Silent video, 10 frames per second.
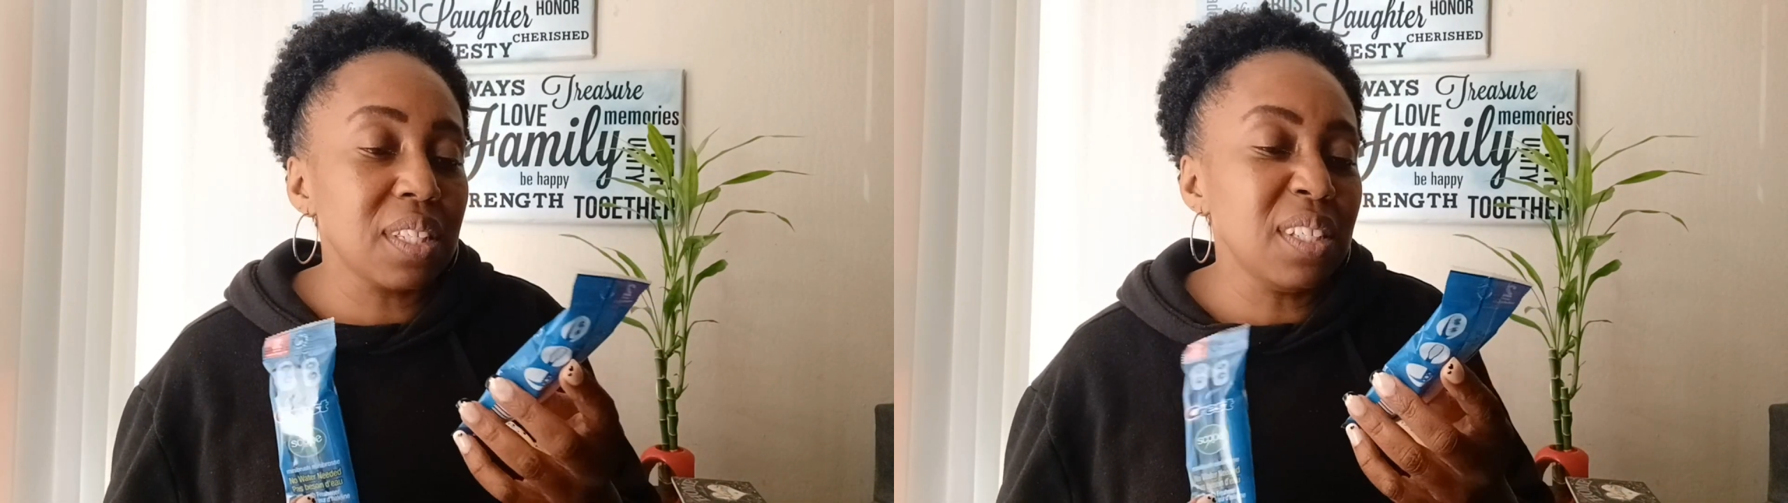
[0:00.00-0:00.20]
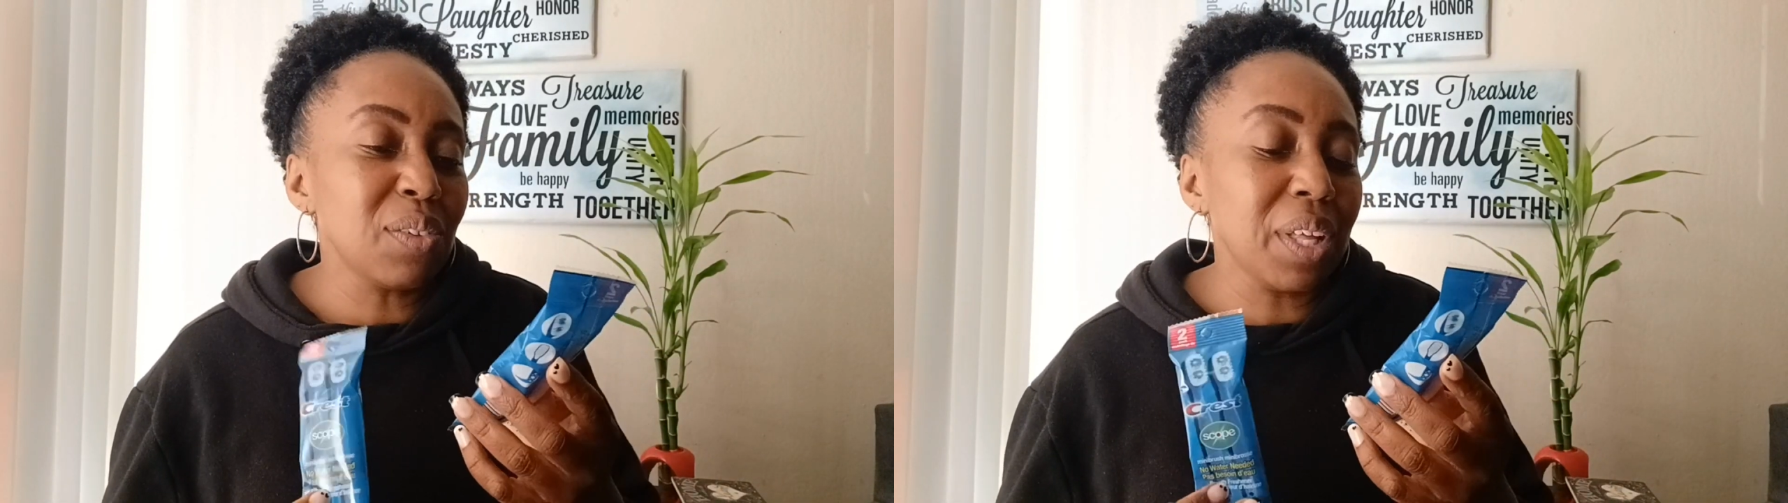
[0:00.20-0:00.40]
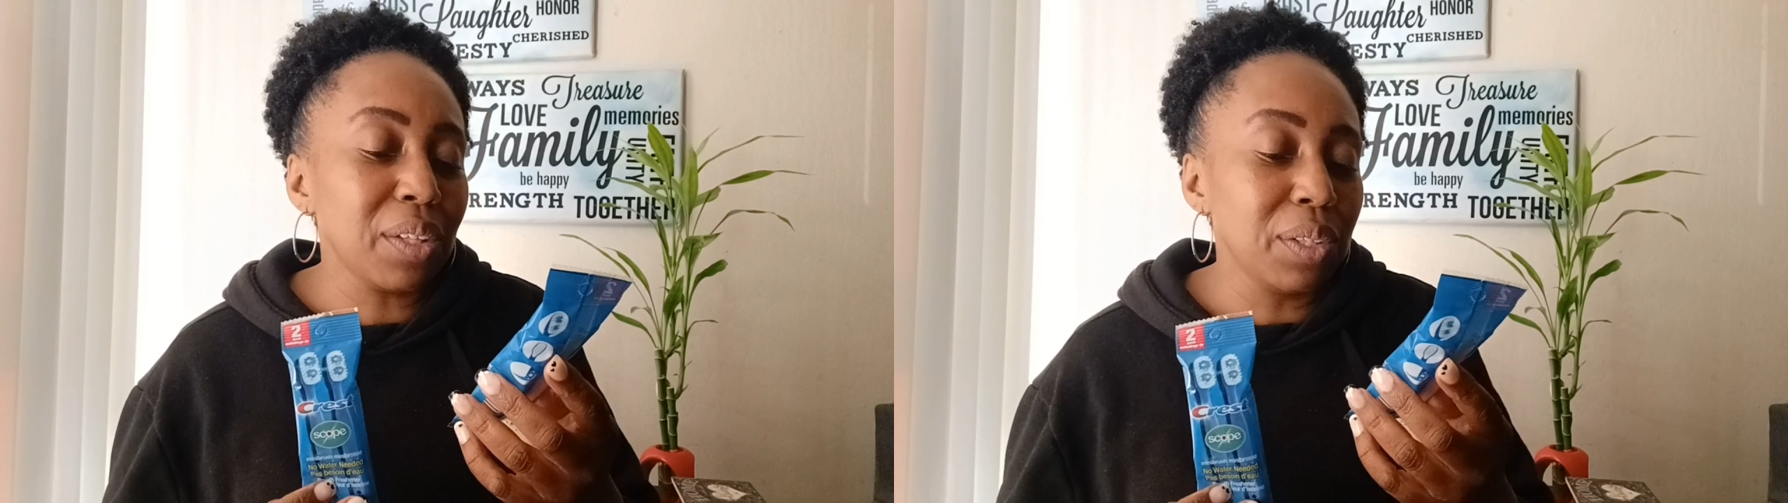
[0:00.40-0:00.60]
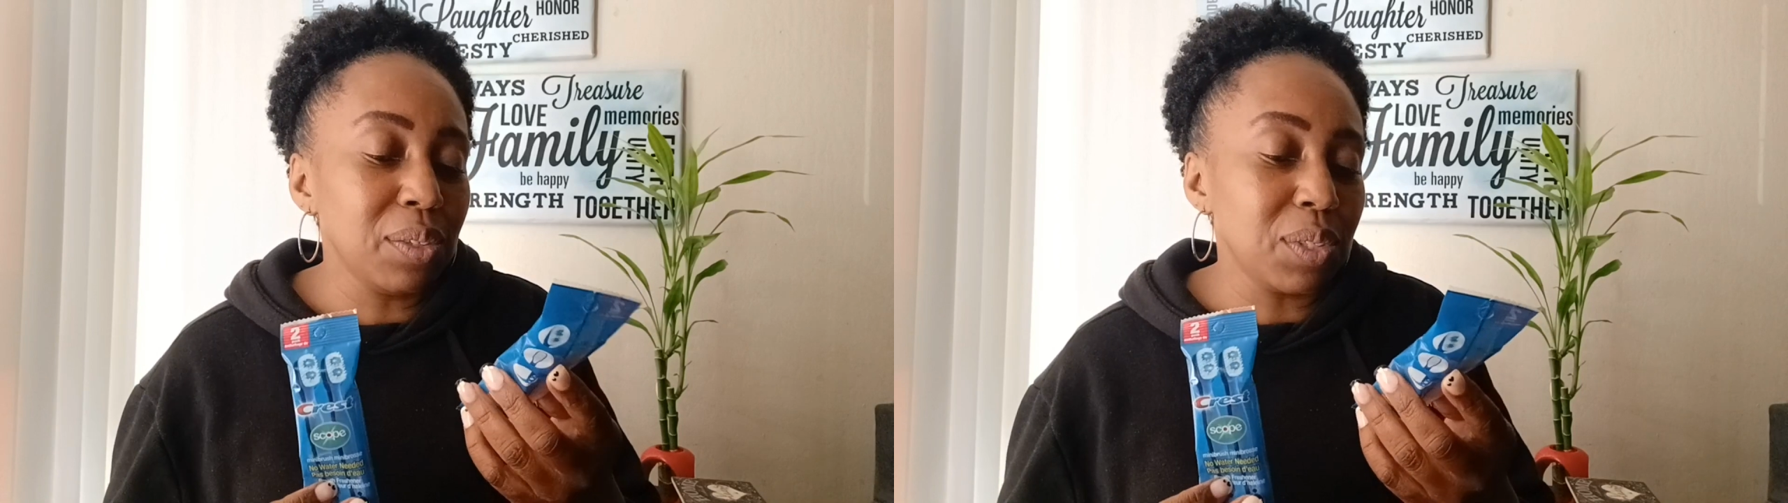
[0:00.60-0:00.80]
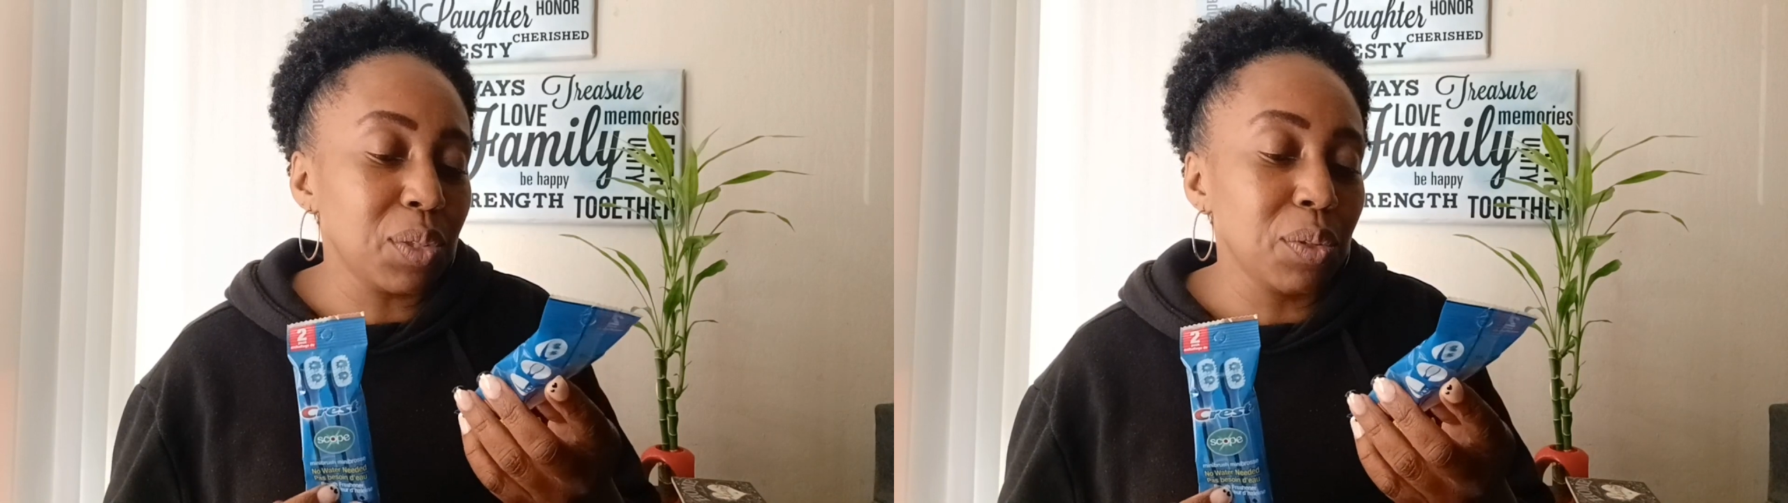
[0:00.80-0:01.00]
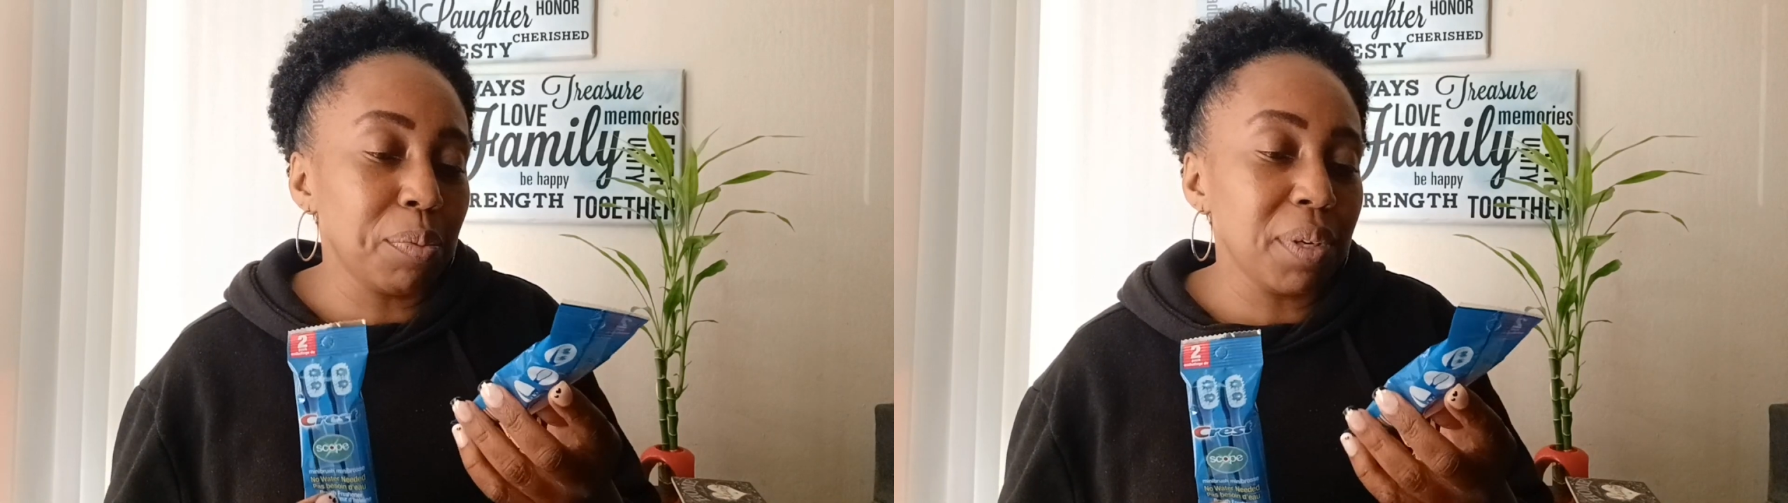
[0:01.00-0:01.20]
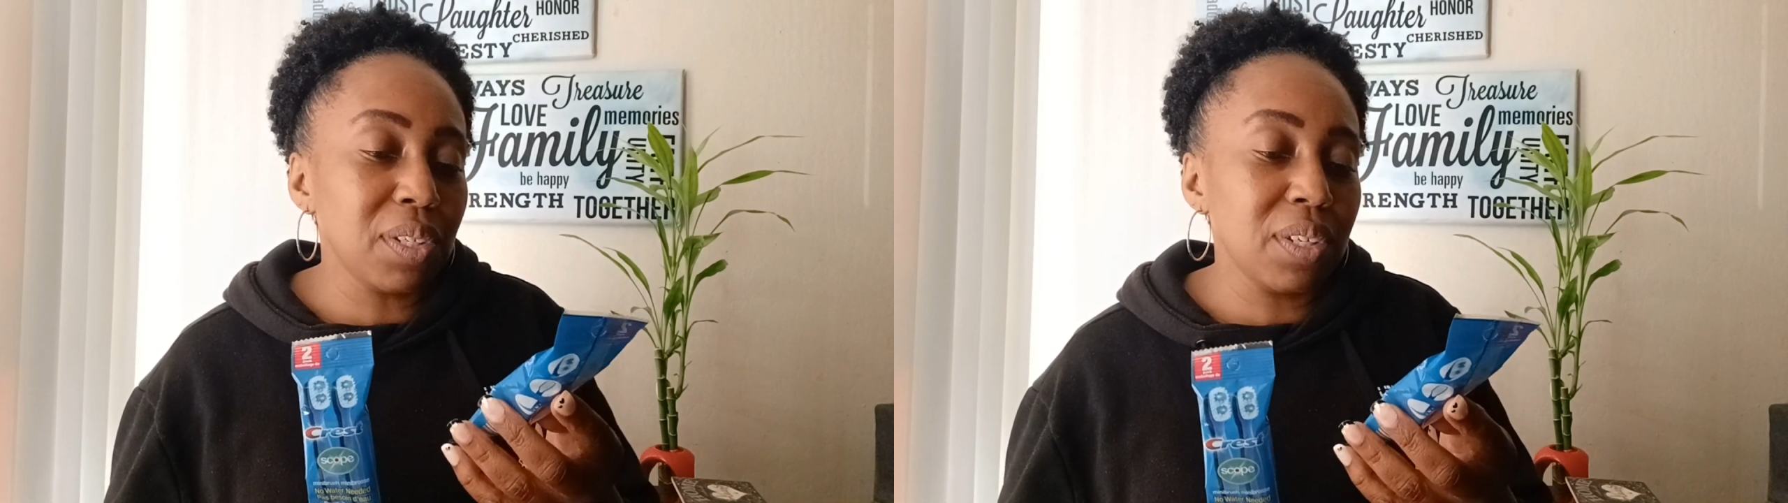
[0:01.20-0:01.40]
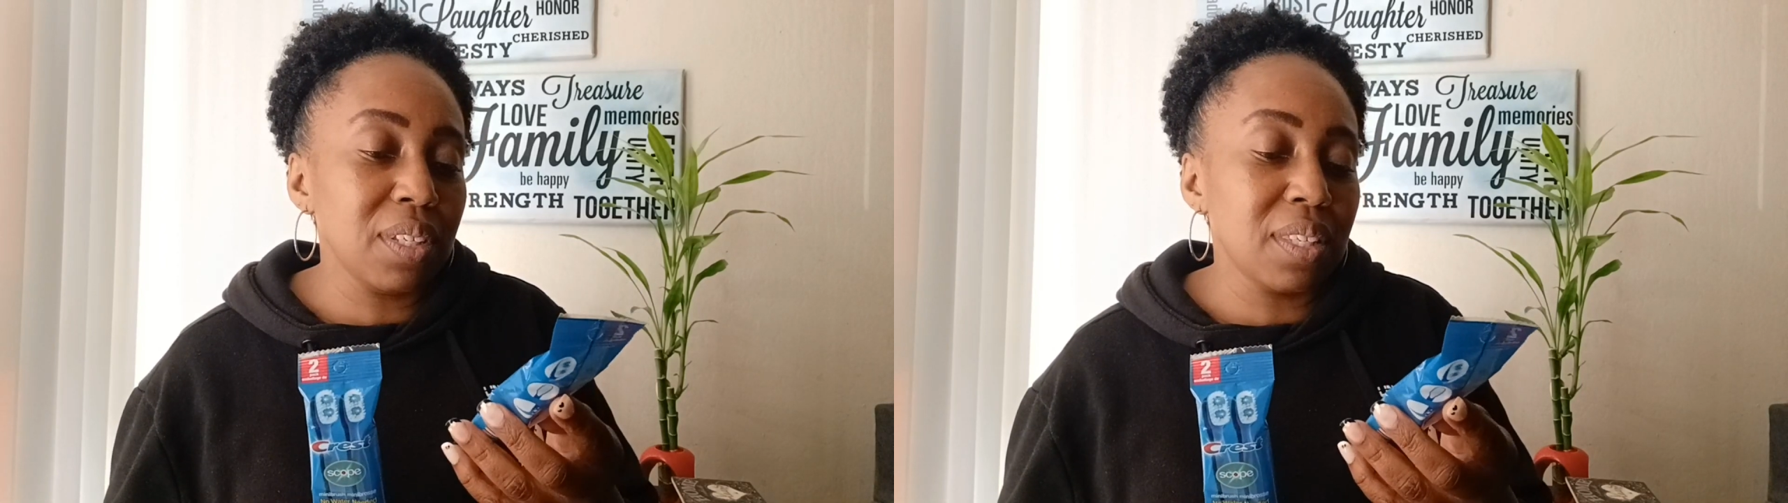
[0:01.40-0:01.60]
These are like little
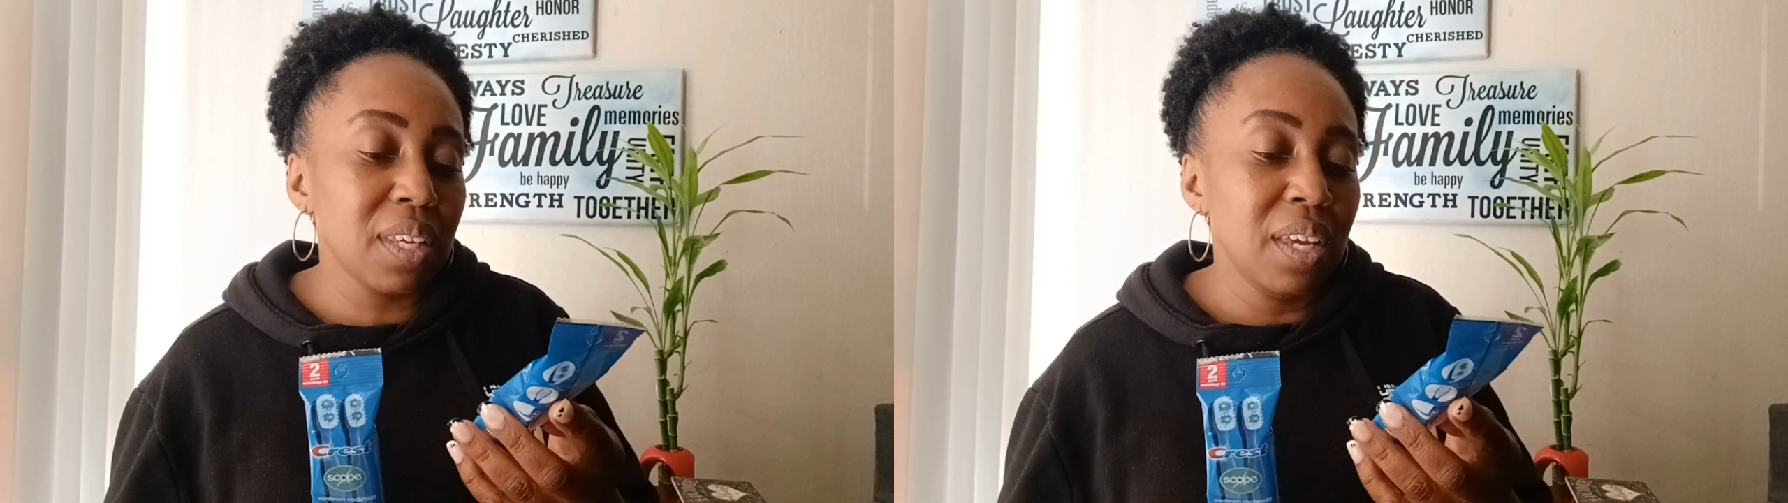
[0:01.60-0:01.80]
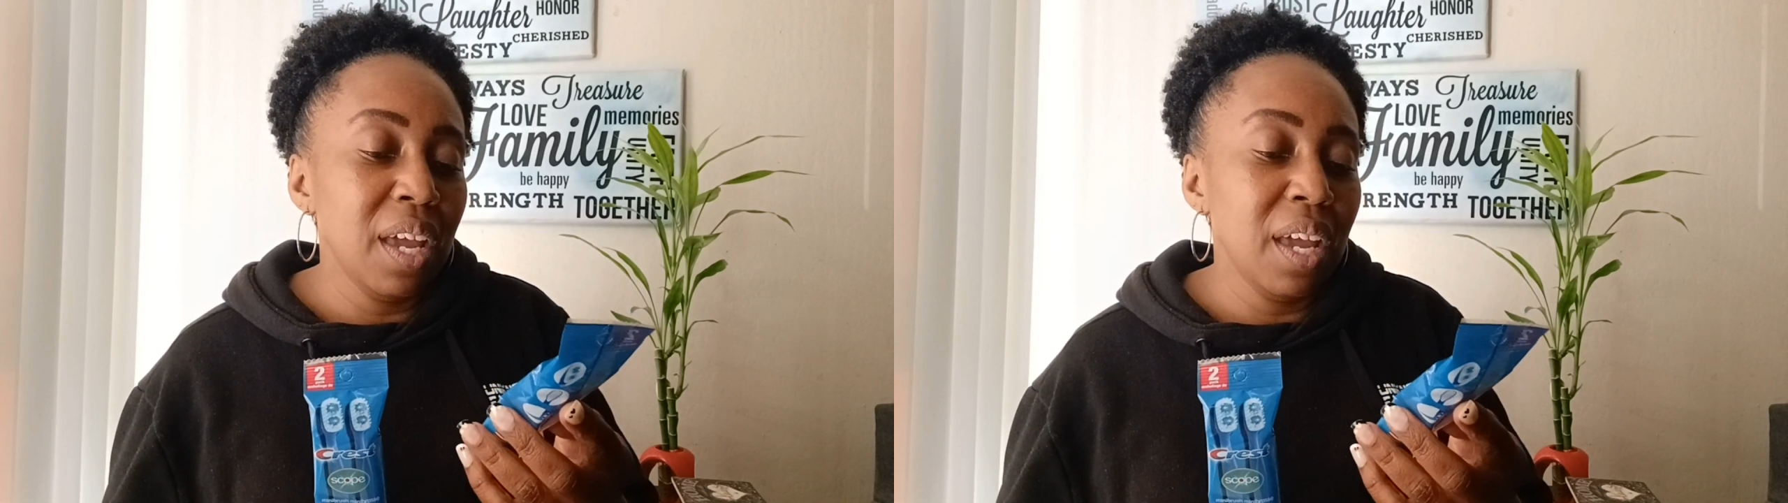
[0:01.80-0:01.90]
toothbrushes.